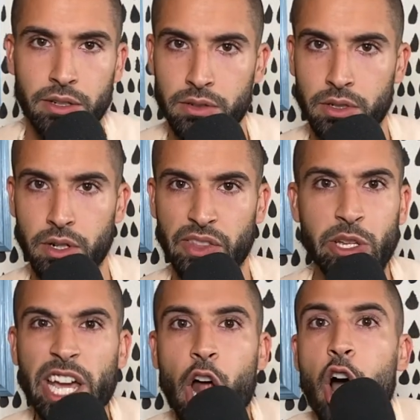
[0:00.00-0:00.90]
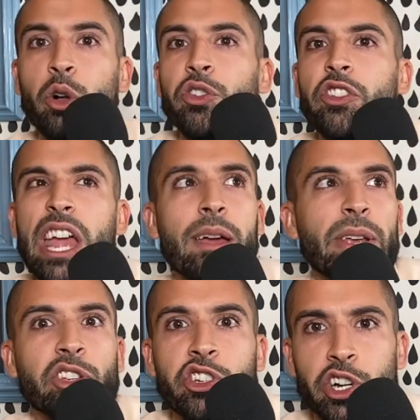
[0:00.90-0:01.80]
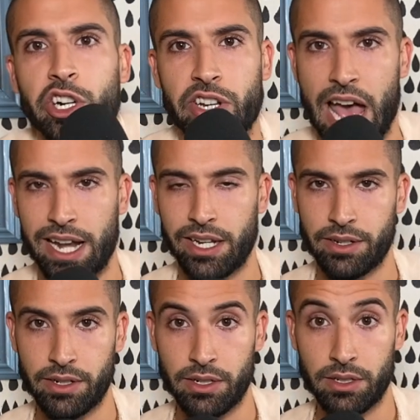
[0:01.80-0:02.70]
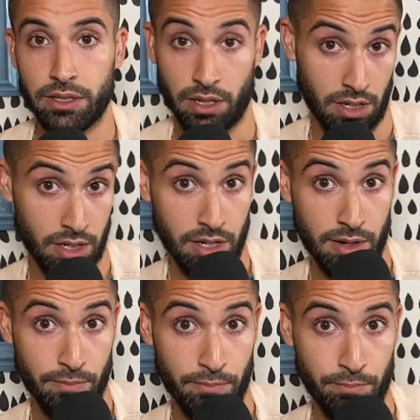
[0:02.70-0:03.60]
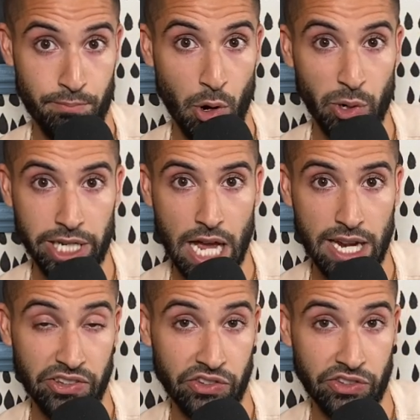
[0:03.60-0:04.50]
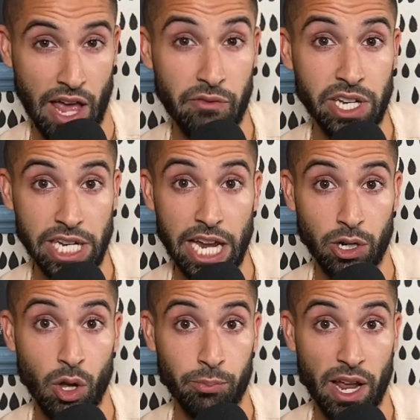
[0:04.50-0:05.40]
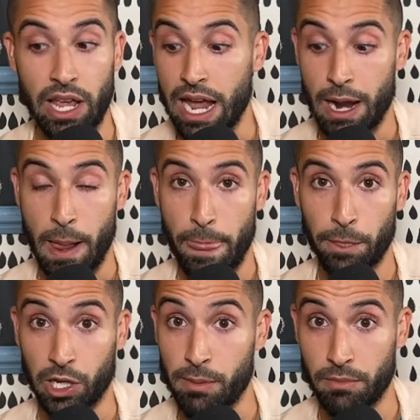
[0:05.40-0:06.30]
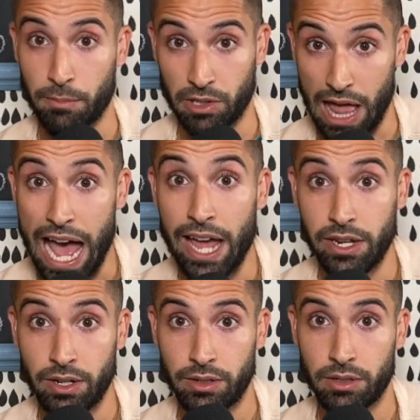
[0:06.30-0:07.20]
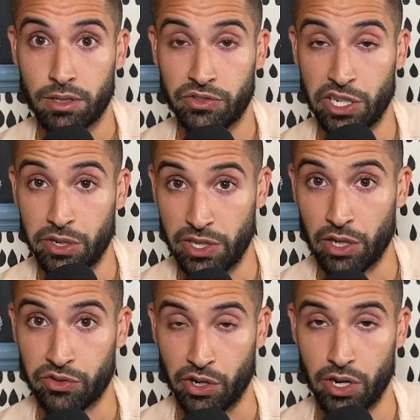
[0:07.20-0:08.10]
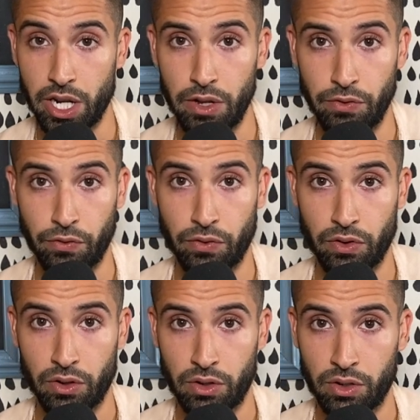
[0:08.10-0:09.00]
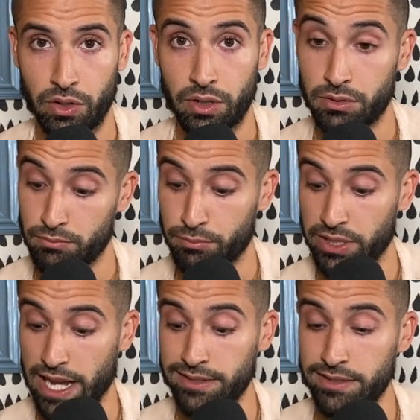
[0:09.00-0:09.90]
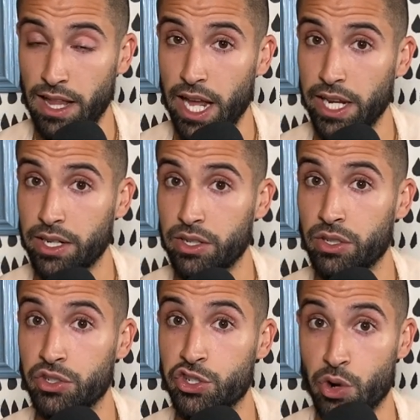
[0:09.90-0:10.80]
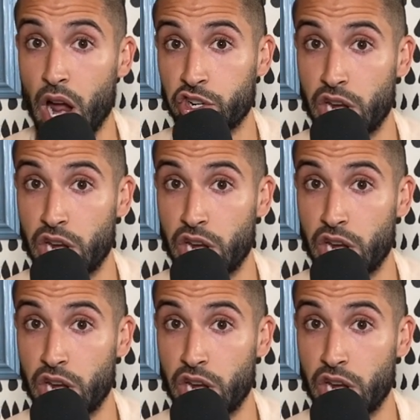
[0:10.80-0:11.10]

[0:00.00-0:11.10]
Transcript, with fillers: Yeah, but that you get Uncle Sam as a sugar daddy. But we got a 78 year old president. Look, I'm, I'm glad Wait, considering wait. the alternative. But that's like strange.